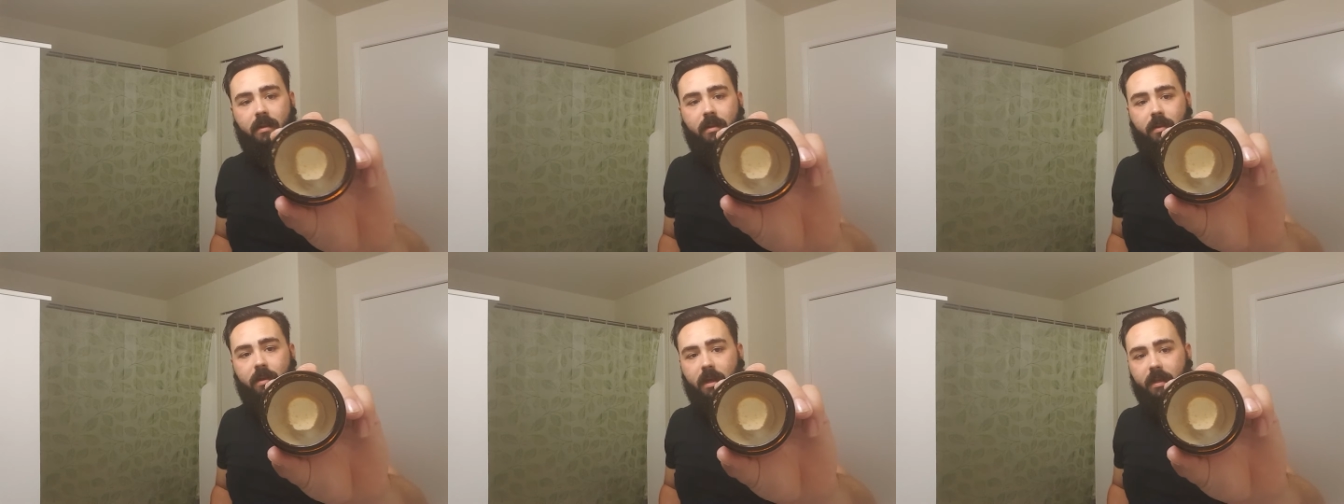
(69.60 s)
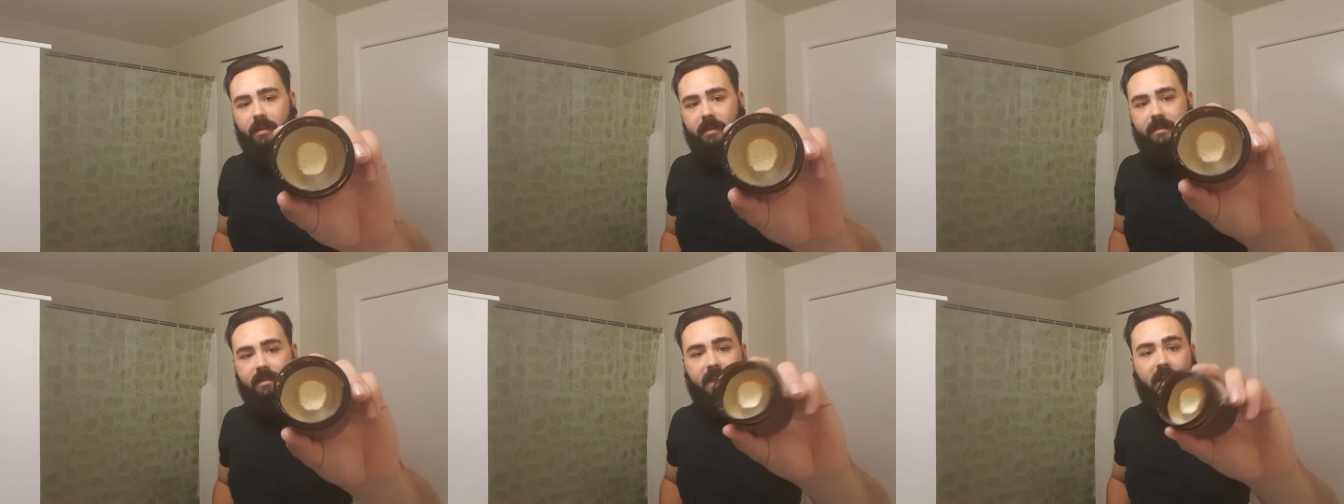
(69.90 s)
you
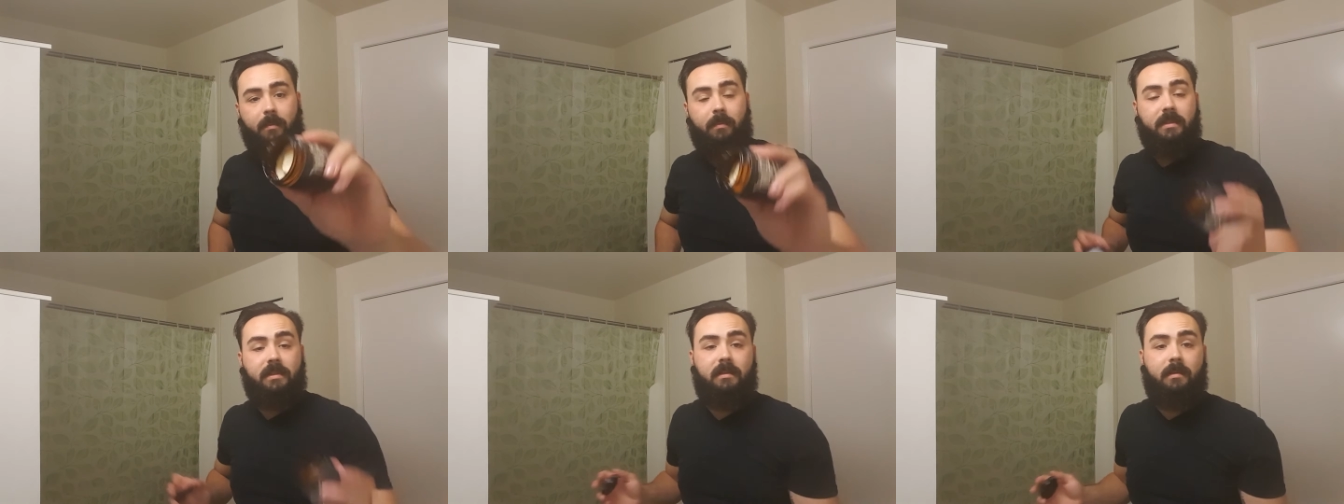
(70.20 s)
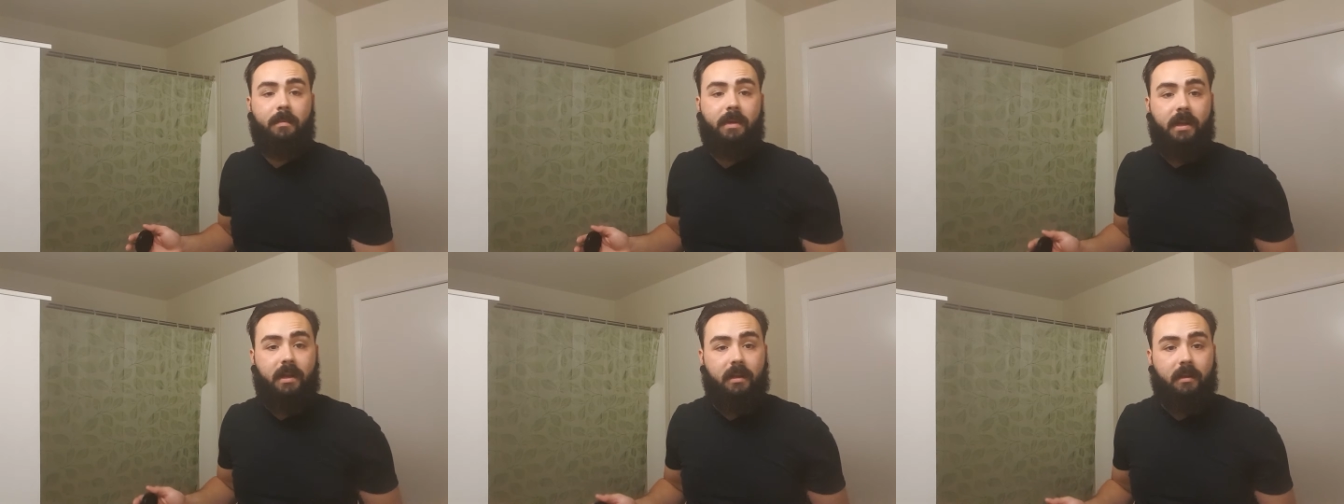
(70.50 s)
got the same as the
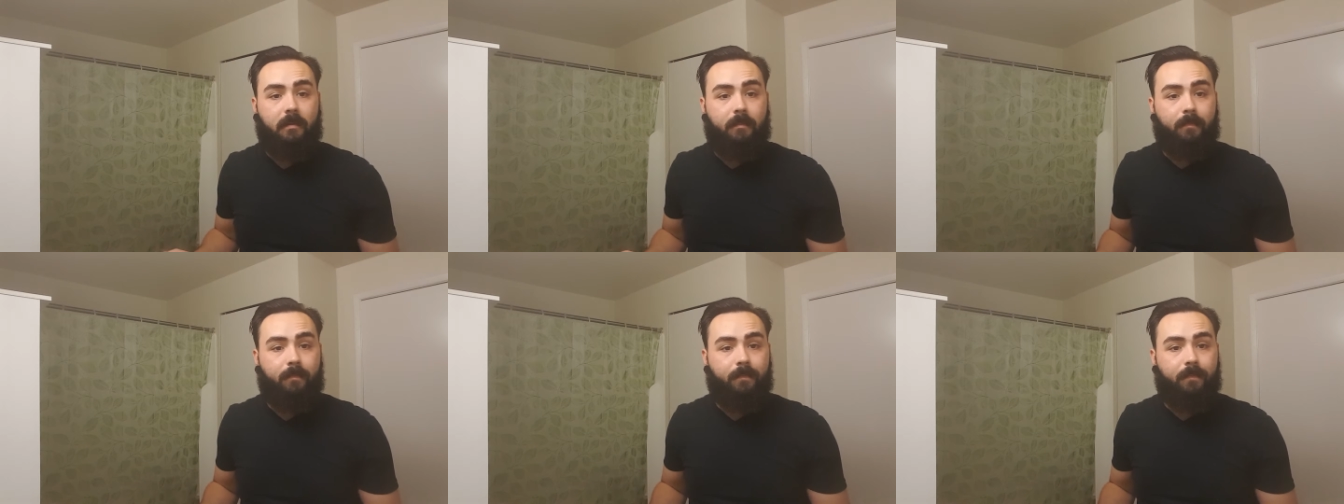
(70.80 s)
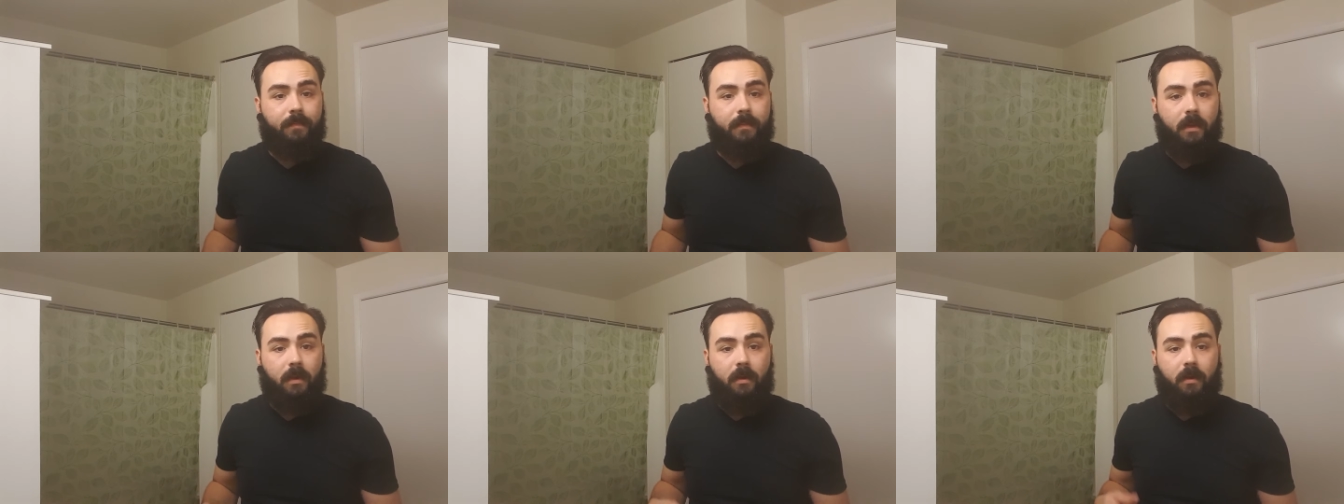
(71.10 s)

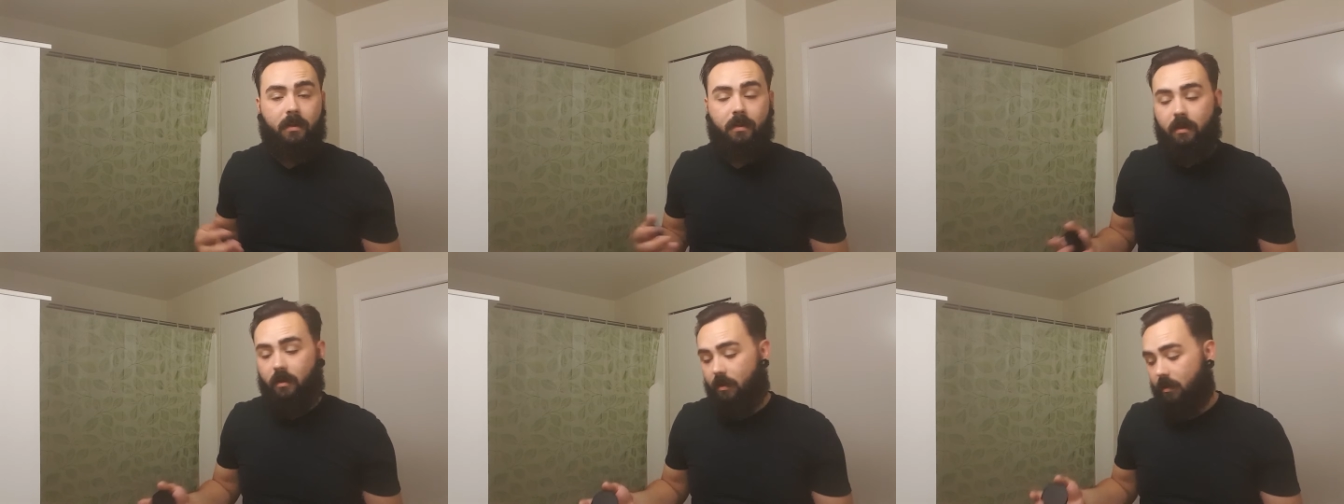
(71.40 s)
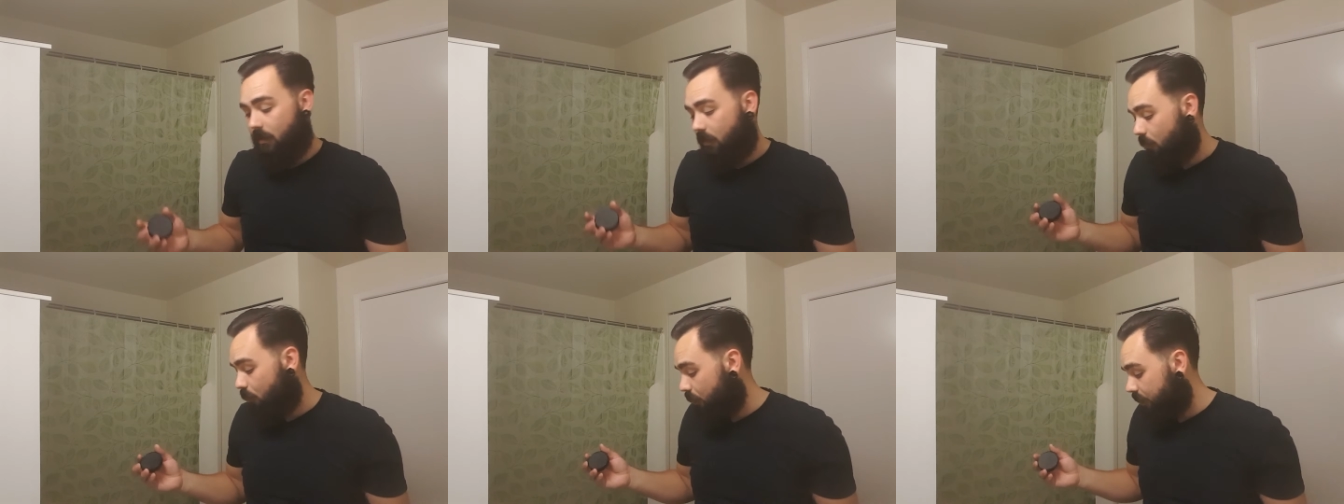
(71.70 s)
medium, or
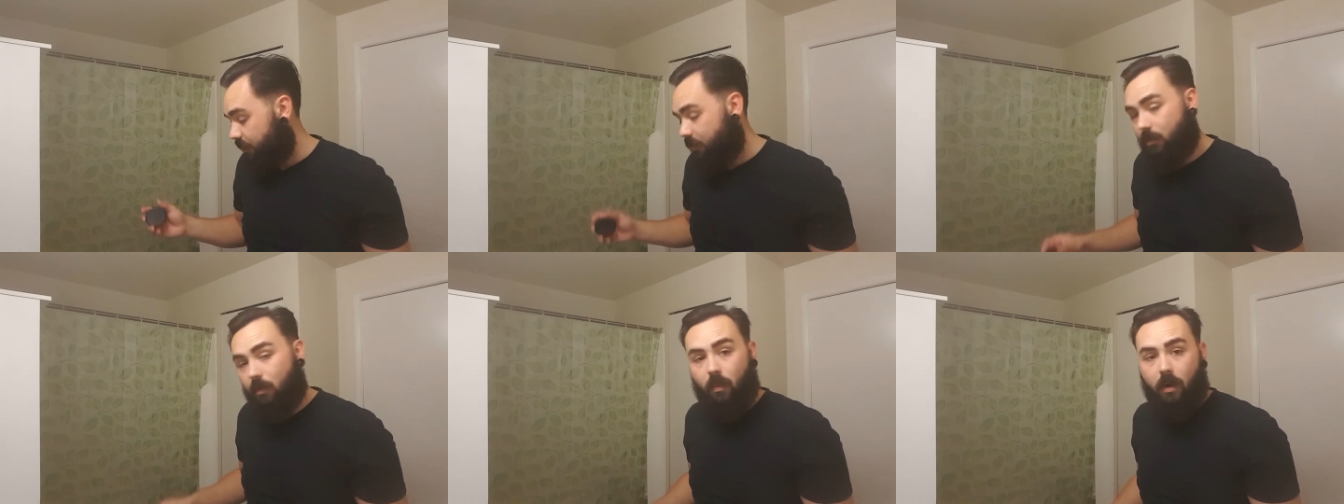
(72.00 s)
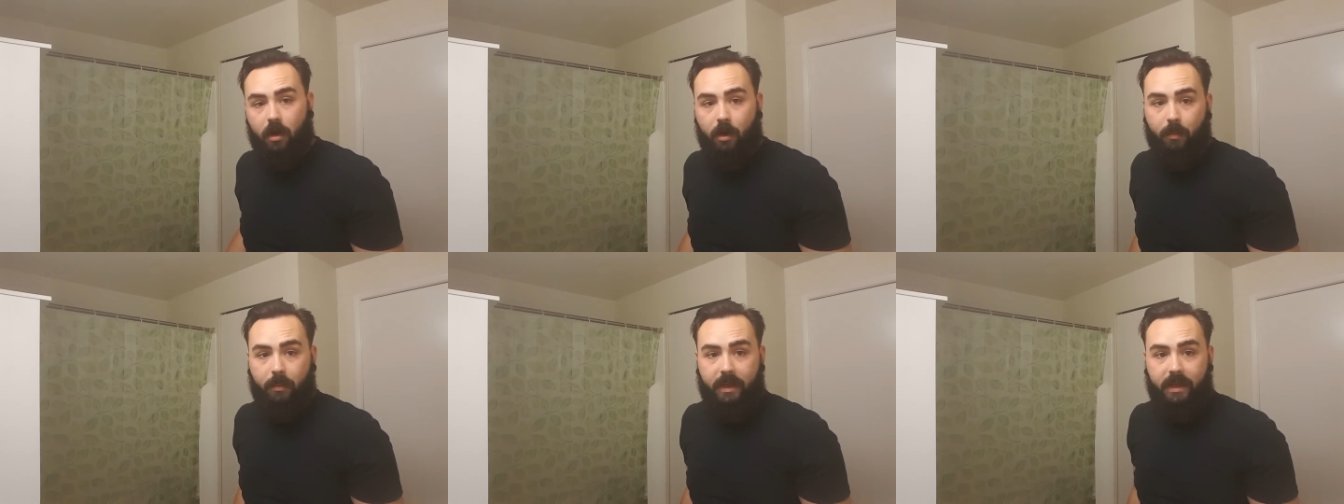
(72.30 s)
the original
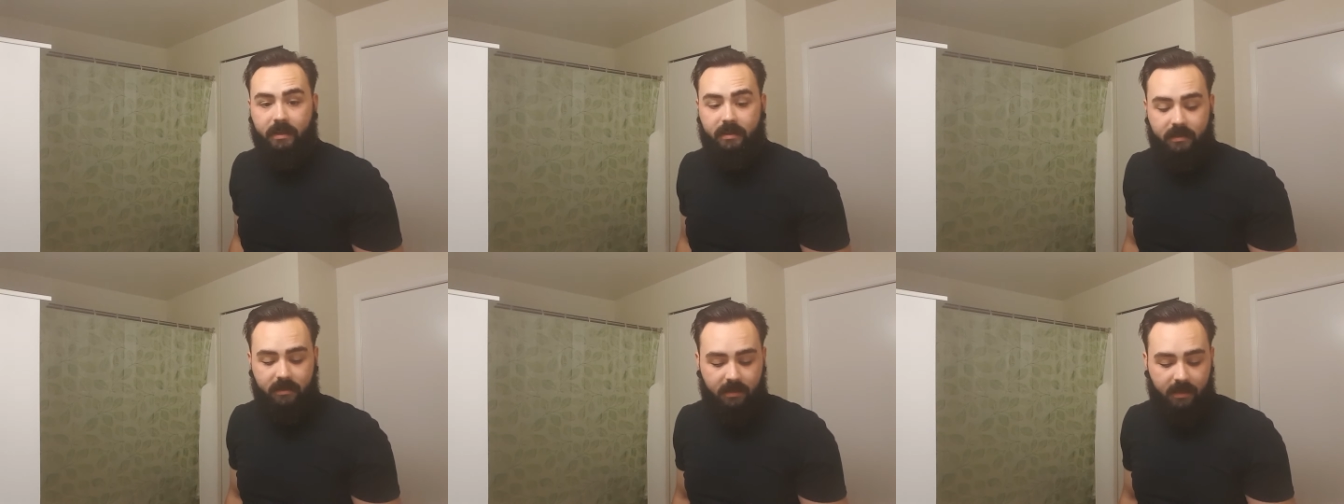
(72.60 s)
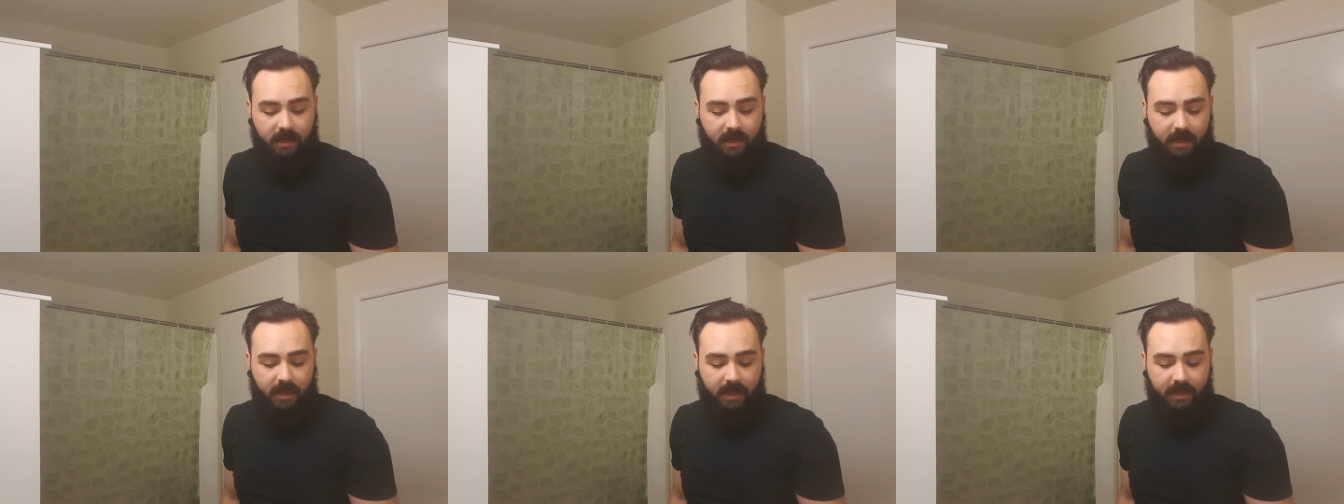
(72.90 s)
water-based.
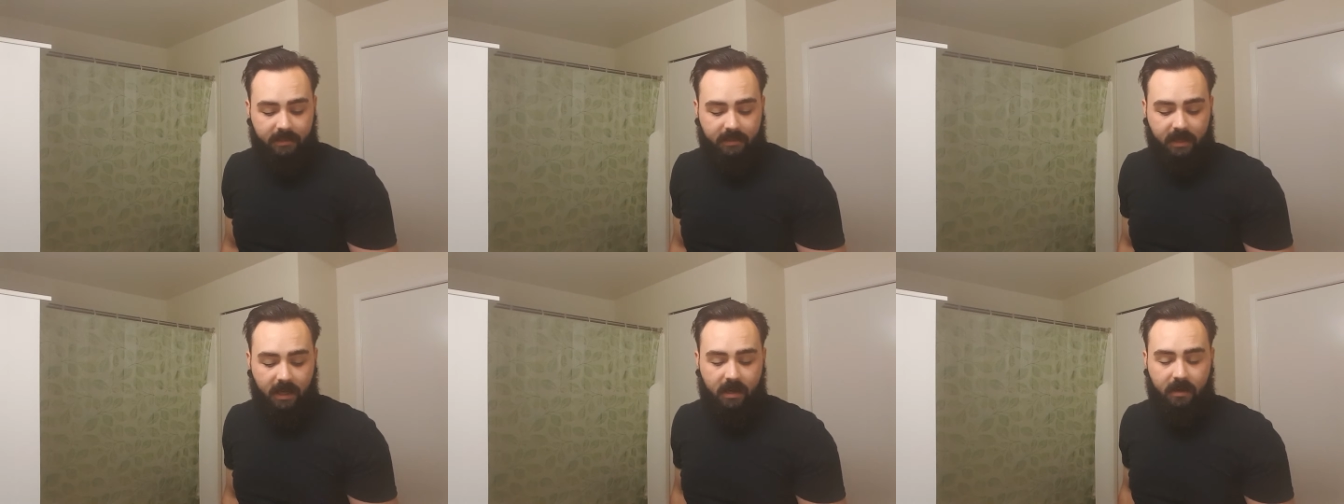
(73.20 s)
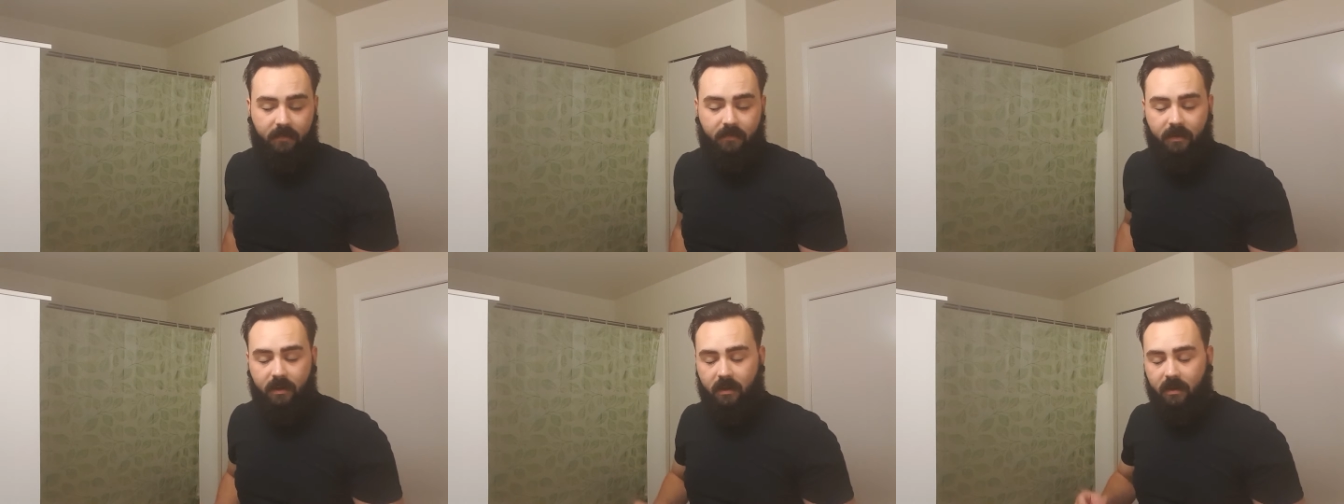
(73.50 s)
It's kind
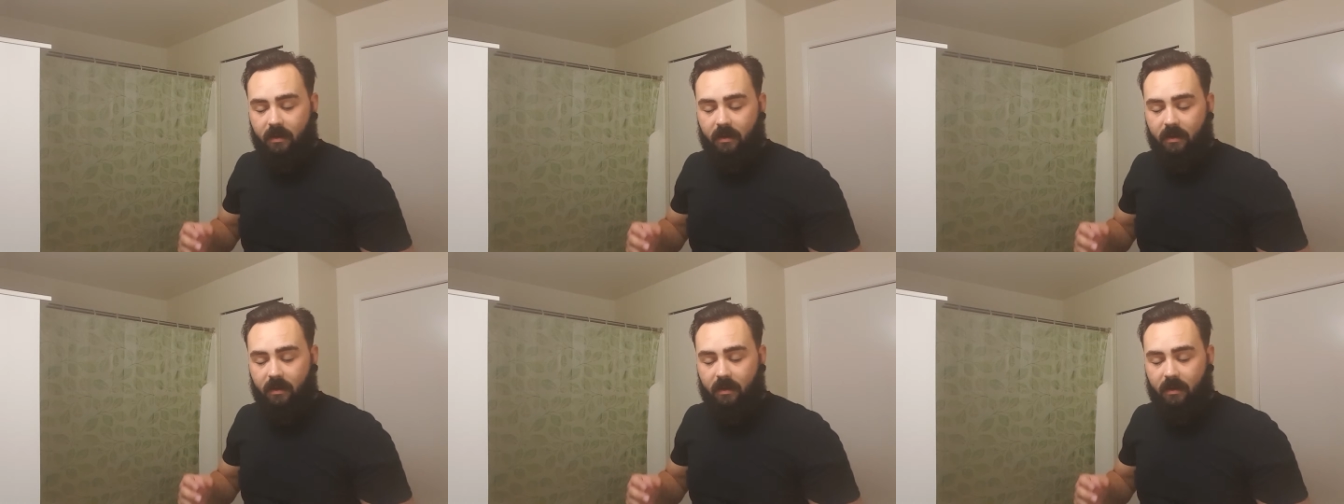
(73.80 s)
of